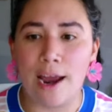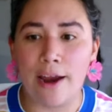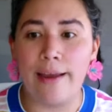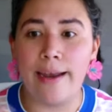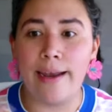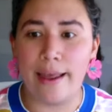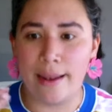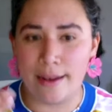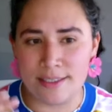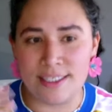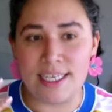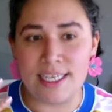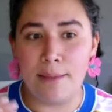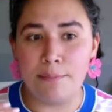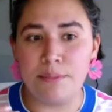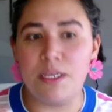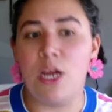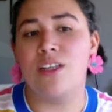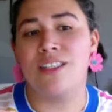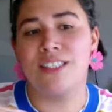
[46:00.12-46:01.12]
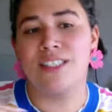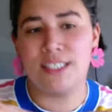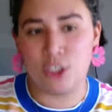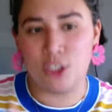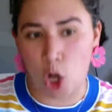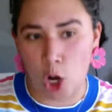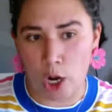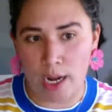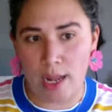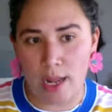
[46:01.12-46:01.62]
an attempt at
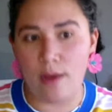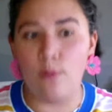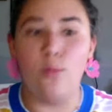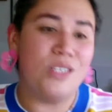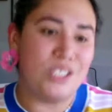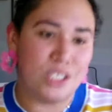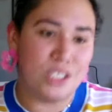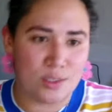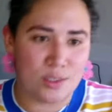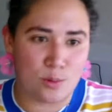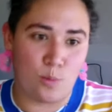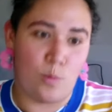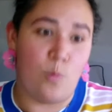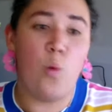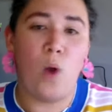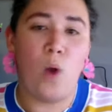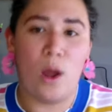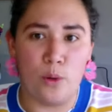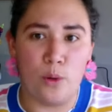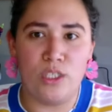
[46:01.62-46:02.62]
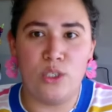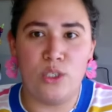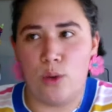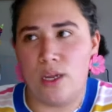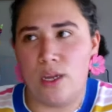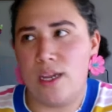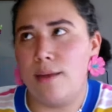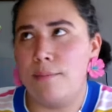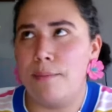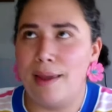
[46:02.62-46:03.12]
starting, which is what we're
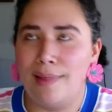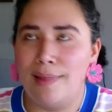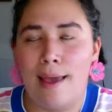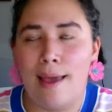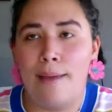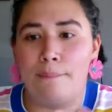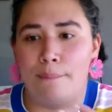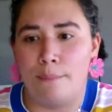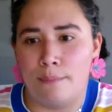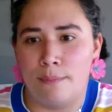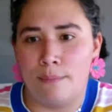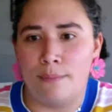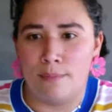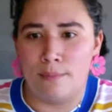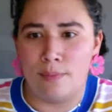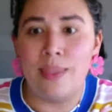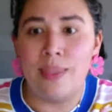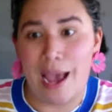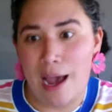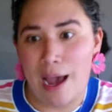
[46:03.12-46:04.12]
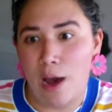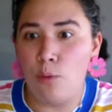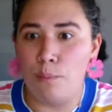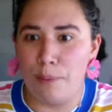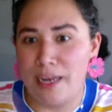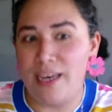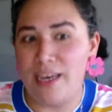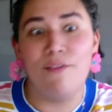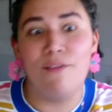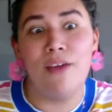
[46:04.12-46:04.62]
doing in my lab now,
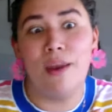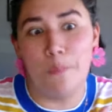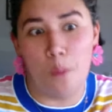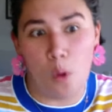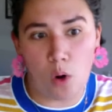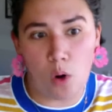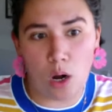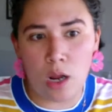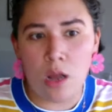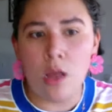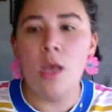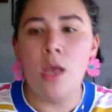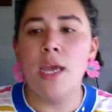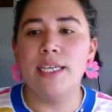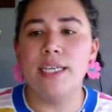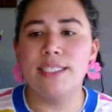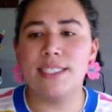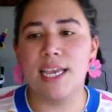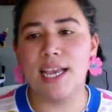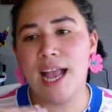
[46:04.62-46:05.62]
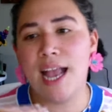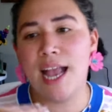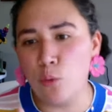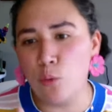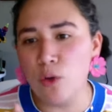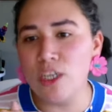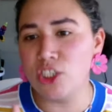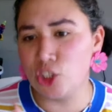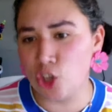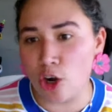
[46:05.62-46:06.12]
but even more, is like, can
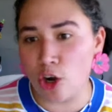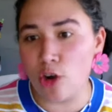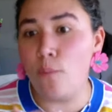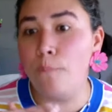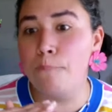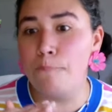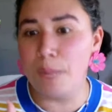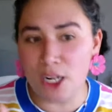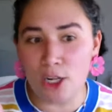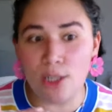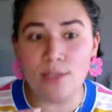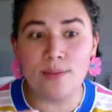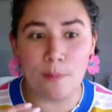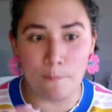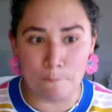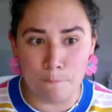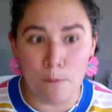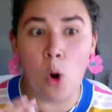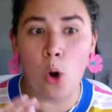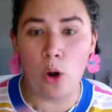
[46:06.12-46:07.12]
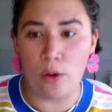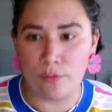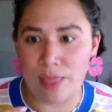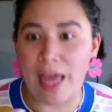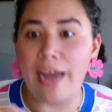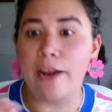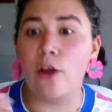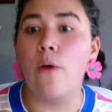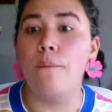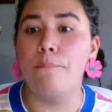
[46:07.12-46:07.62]
we sort of build more of
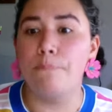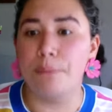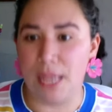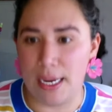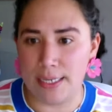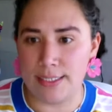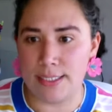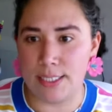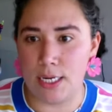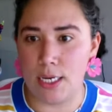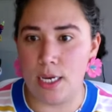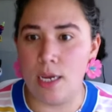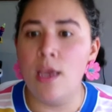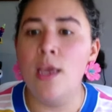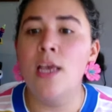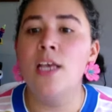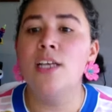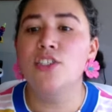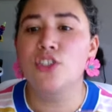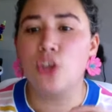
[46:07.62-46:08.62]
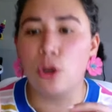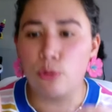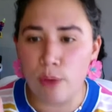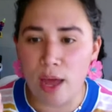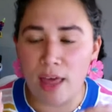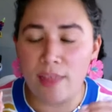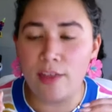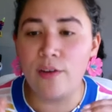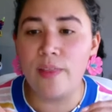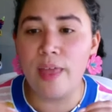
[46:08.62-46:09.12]
that complexity? So
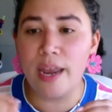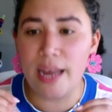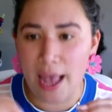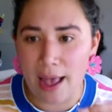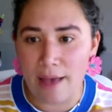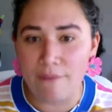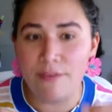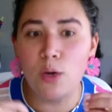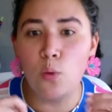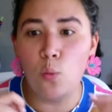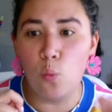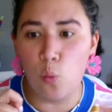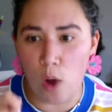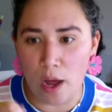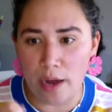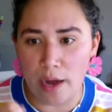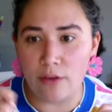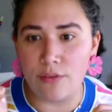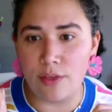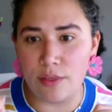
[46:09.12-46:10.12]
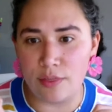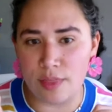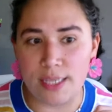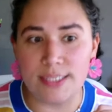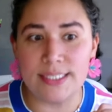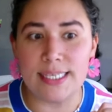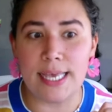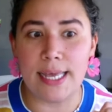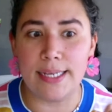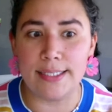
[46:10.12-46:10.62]
rather than having one of the
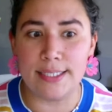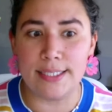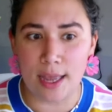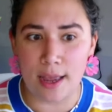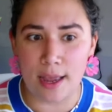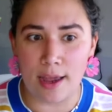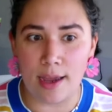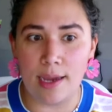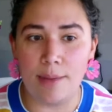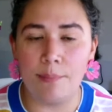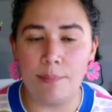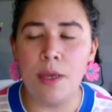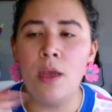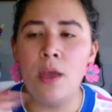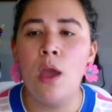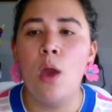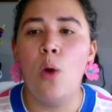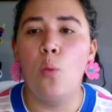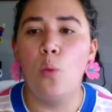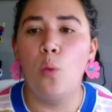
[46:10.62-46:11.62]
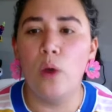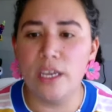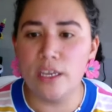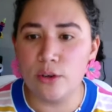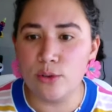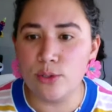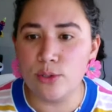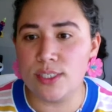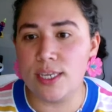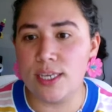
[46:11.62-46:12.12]
things at a time, we
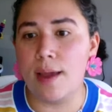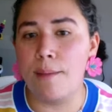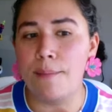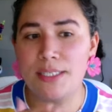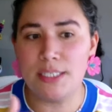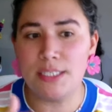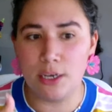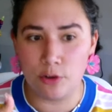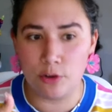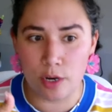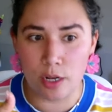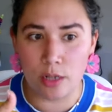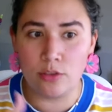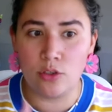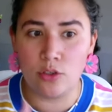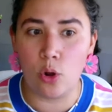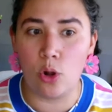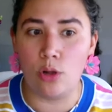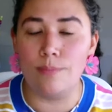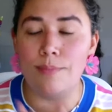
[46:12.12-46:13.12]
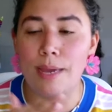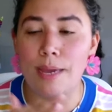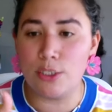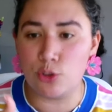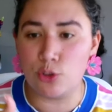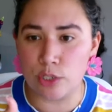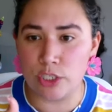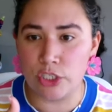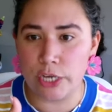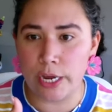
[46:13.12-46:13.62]
used a material called
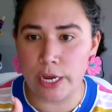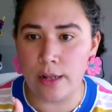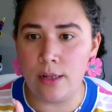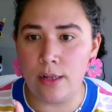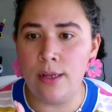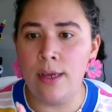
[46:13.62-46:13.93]
matrigel,